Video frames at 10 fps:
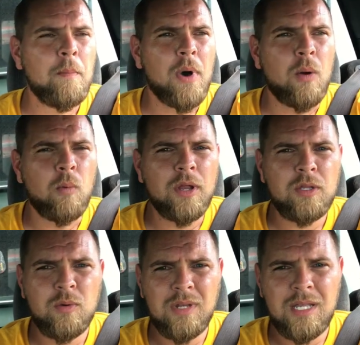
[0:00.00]
But what
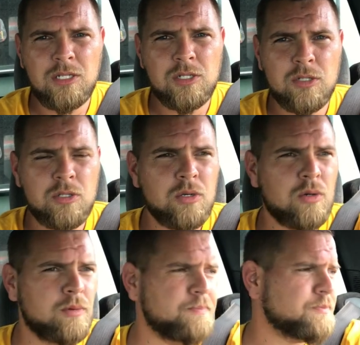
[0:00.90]
you need to
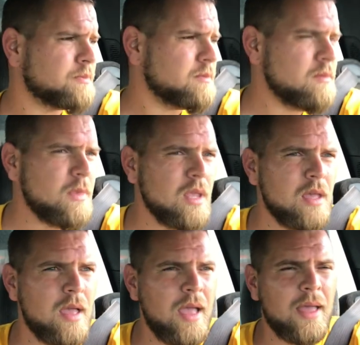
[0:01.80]
do
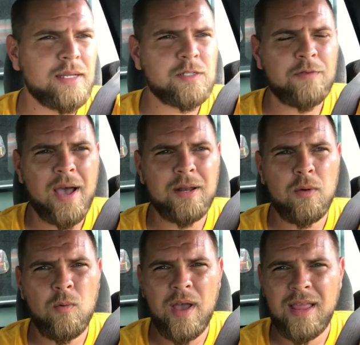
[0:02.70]
is find
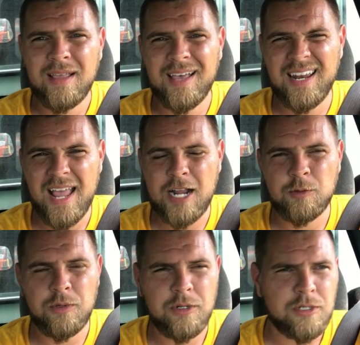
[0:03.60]
a way to connect
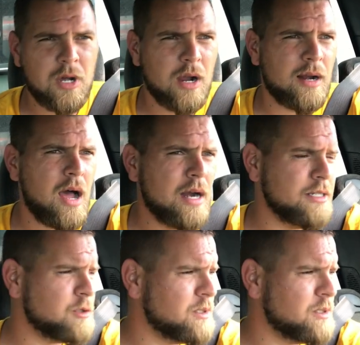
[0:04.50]
with your target audience.